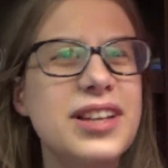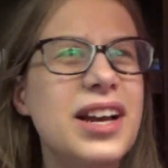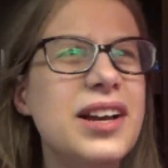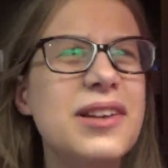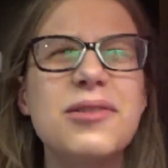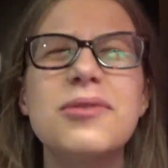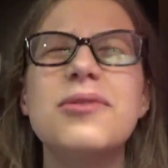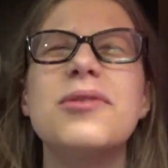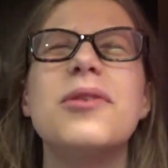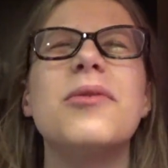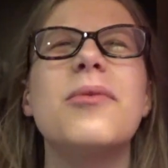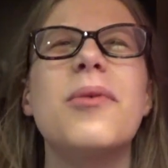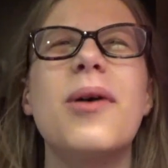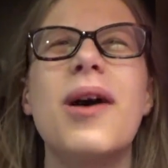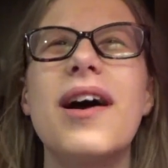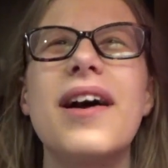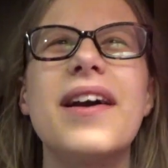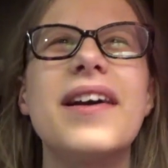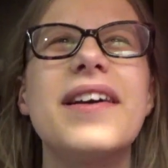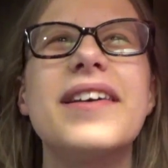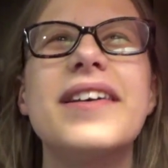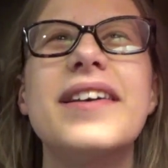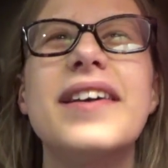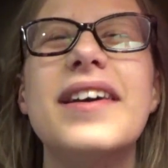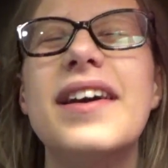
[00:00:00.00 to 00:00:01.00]
I don't know
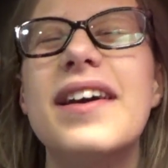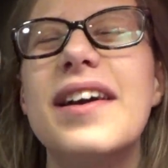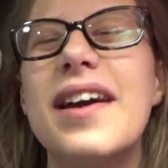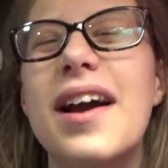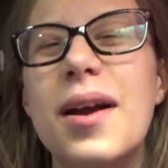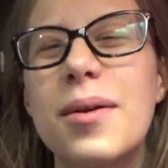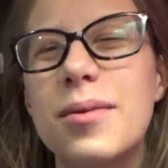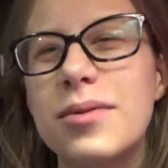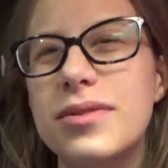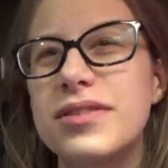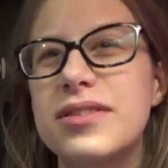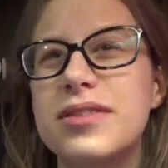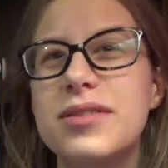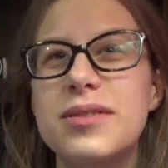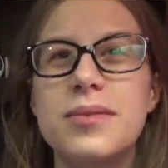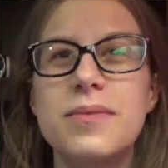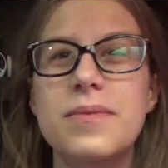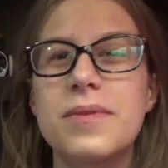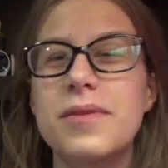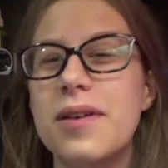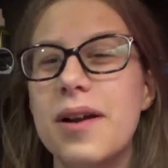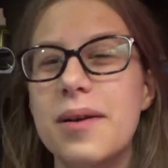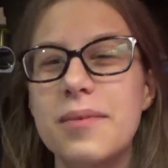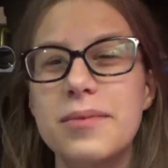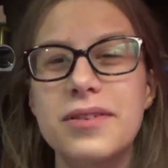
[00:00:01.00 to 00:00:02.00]
why I wasn't
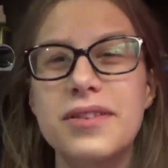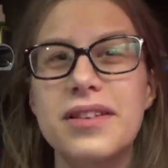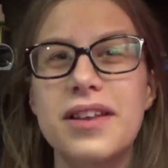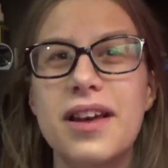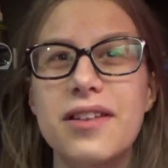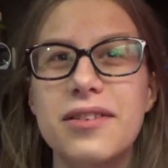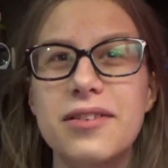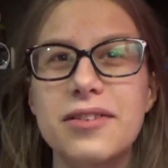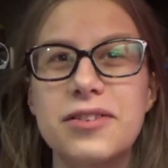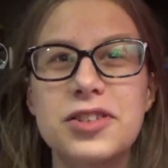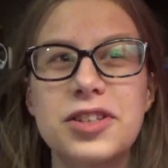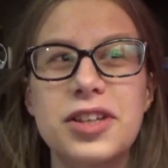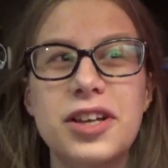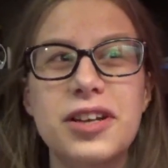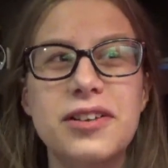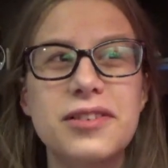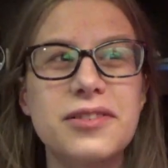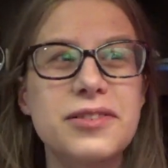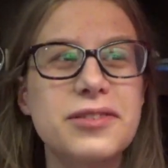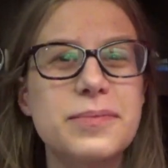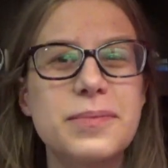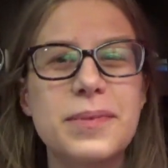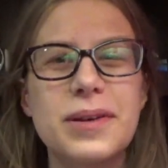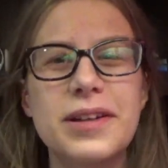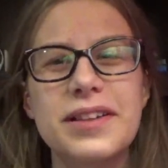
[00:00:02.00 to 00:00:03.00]
subscribed to the other
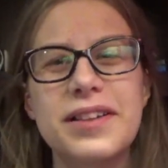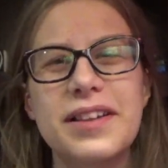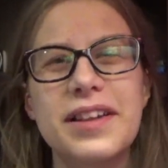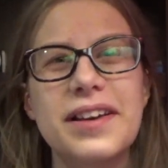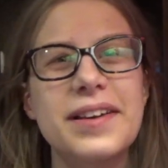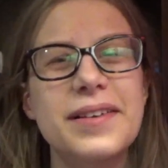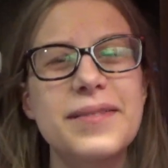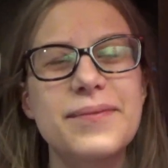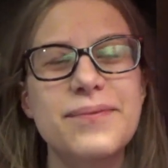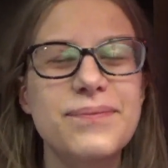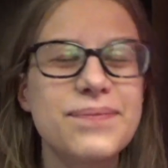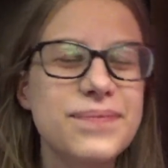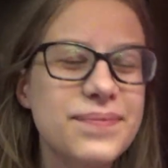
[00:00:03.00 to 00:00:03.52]
channels, but like,